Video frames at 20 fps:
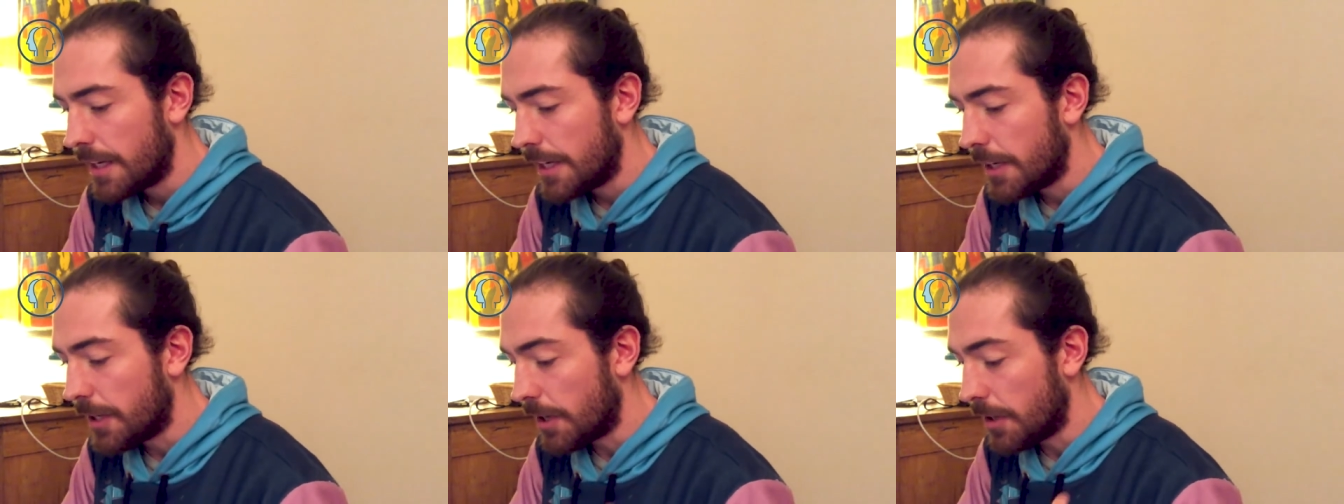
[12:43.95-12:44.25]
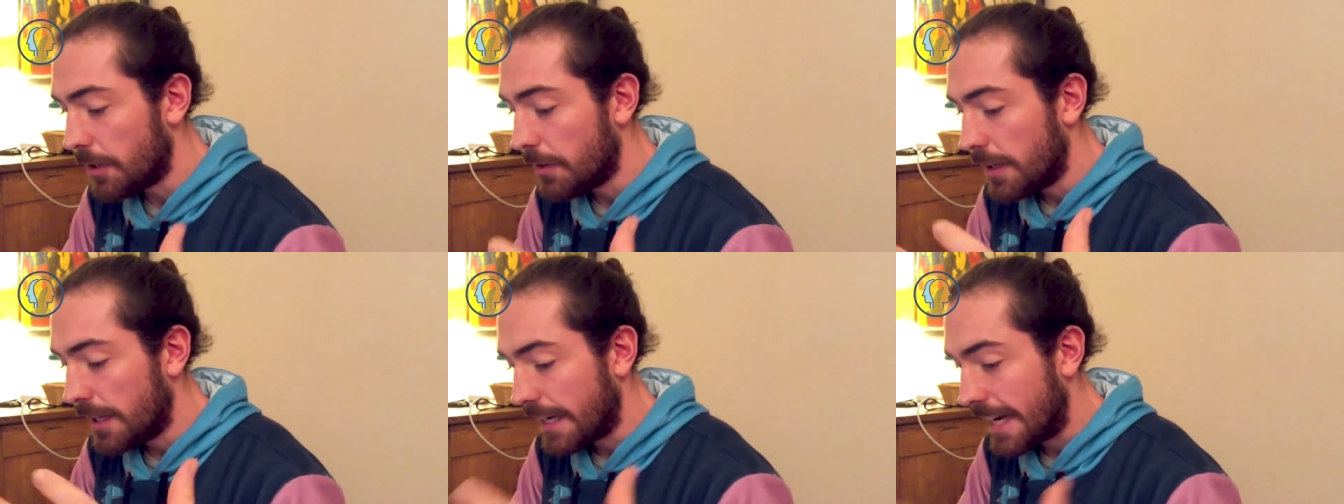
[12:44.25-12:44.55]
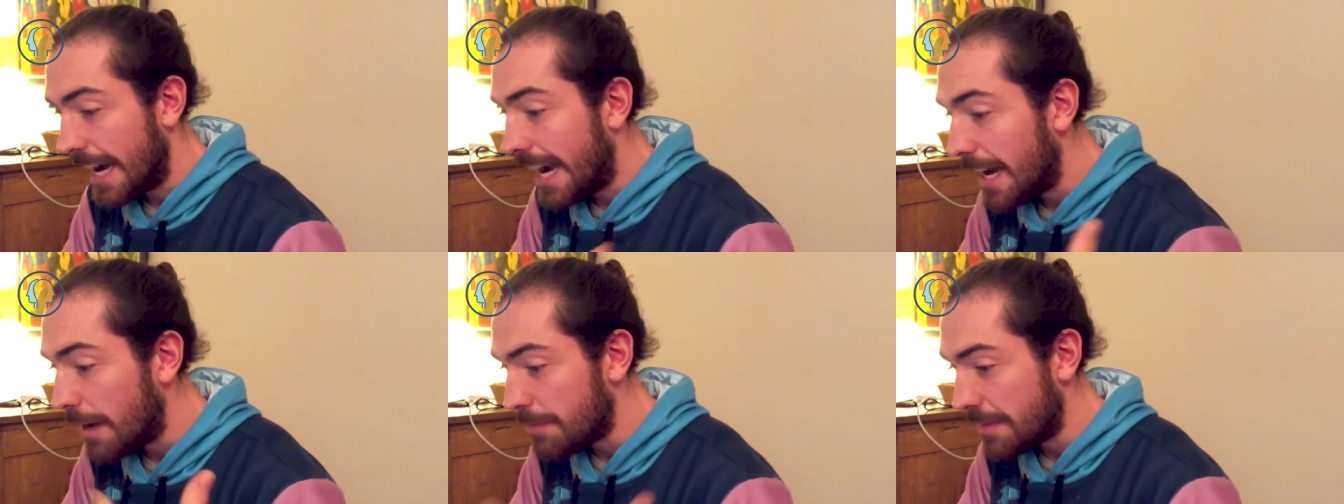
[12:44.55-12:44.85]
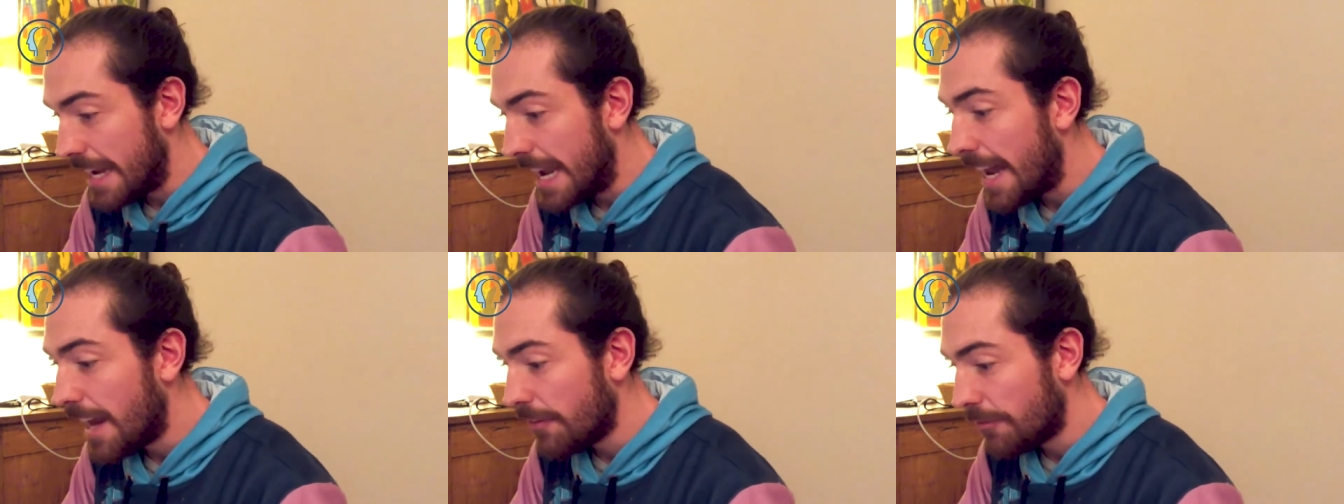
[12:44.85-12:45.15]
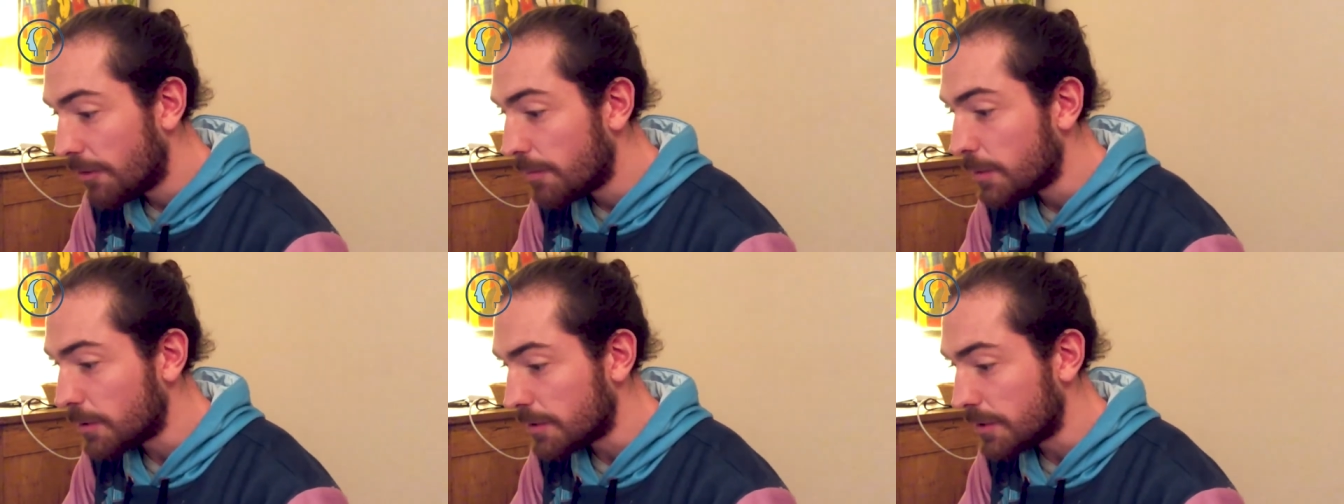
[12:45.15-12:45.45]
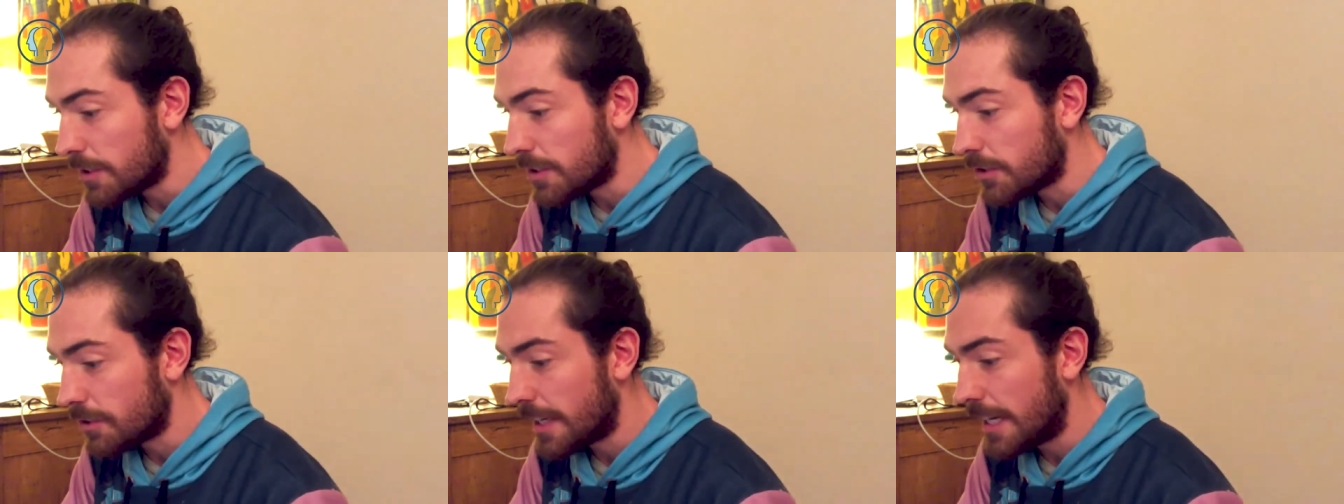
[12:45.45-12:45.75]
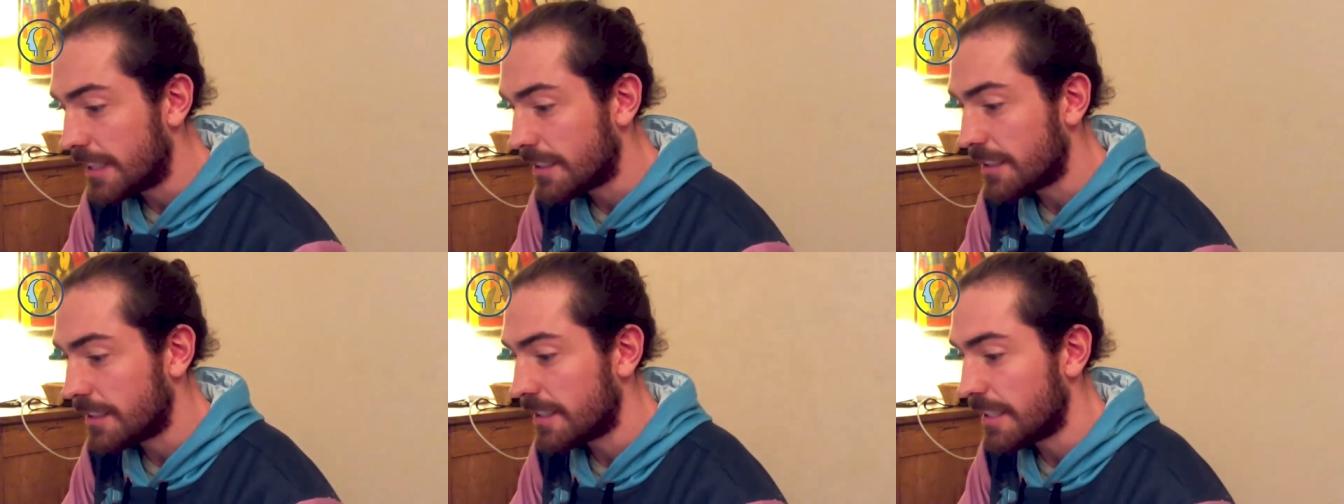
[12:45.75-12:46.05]
you know, calm down from all the
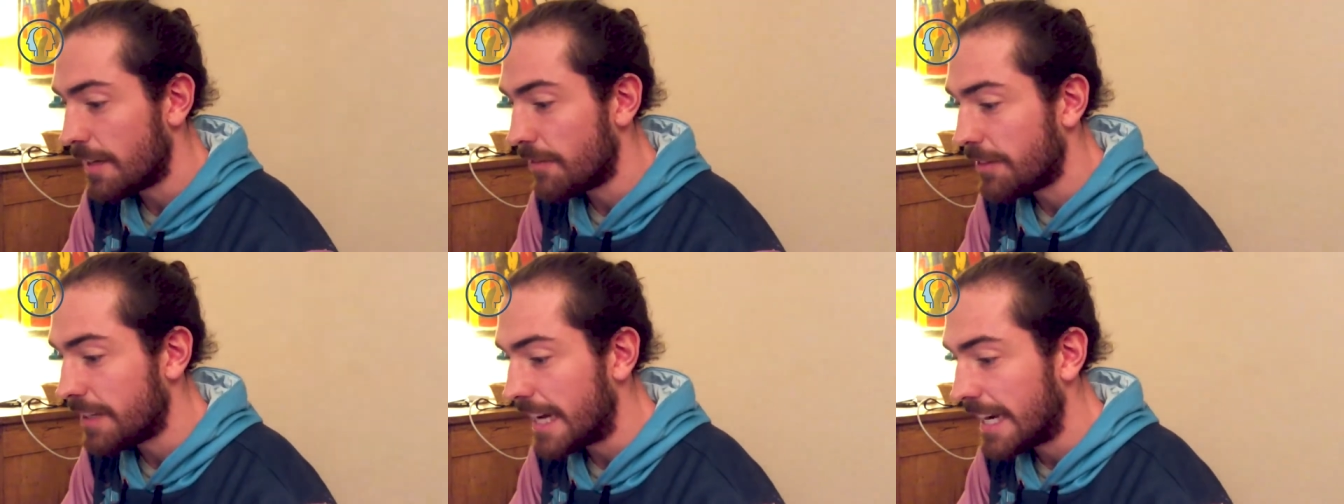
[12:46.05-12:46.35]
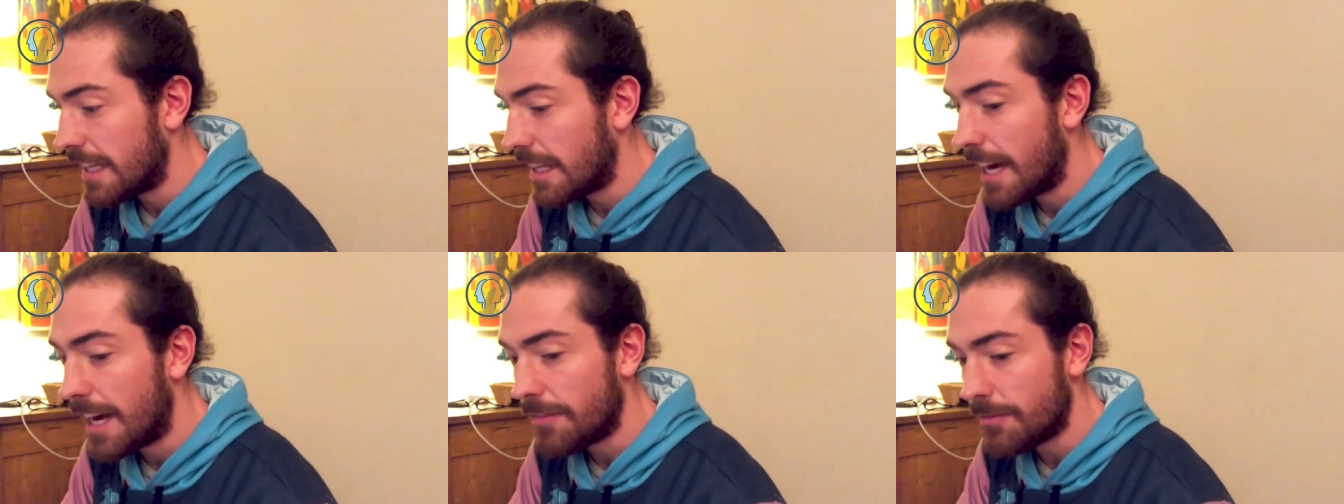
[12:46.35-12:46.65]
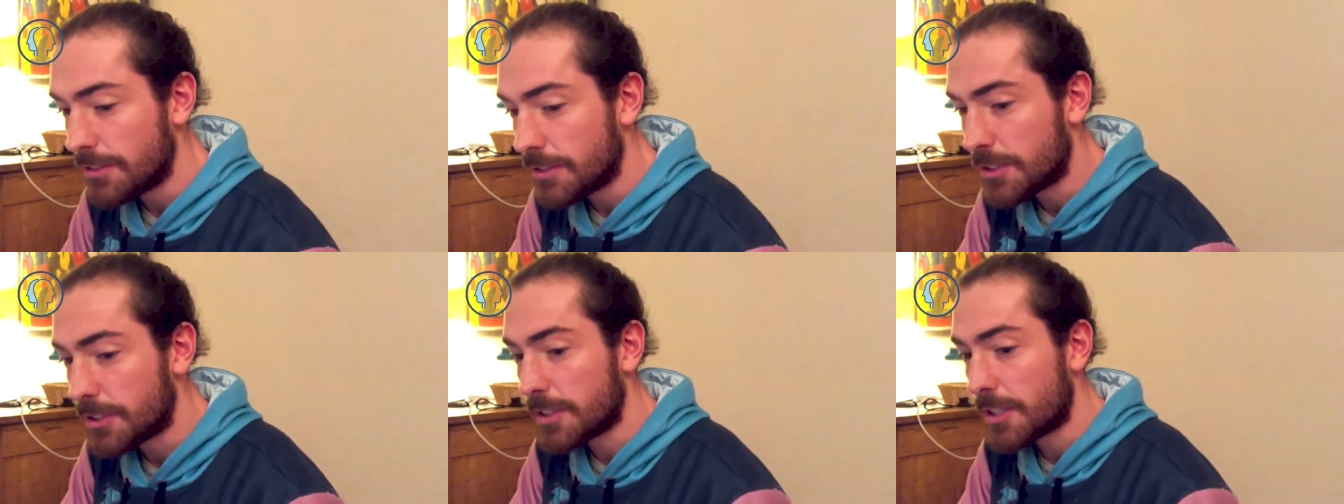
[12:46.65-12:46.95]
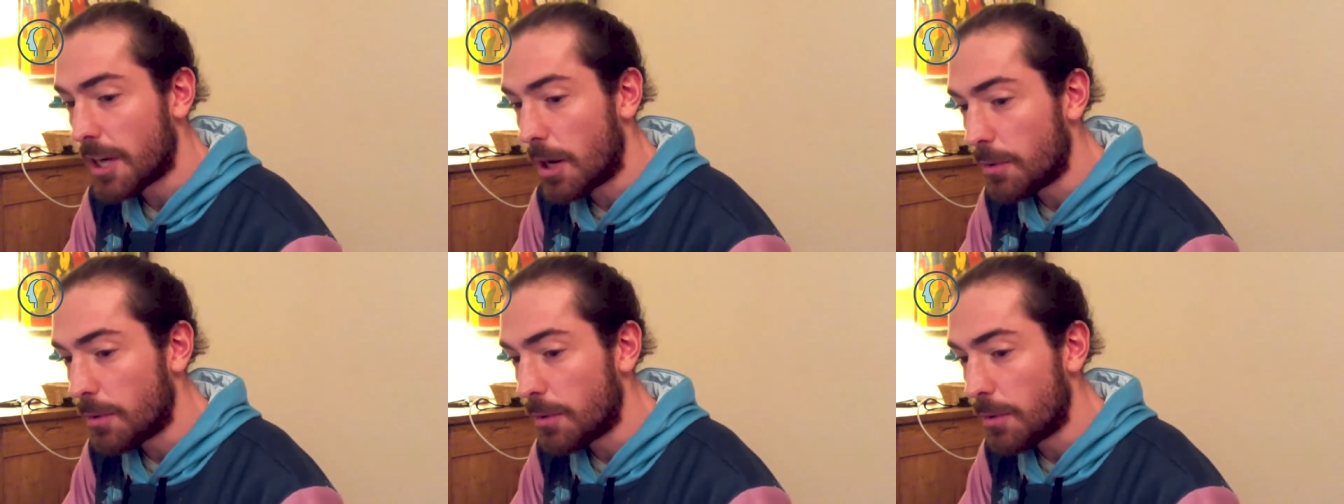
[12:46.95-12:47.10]
stresses in everyday life is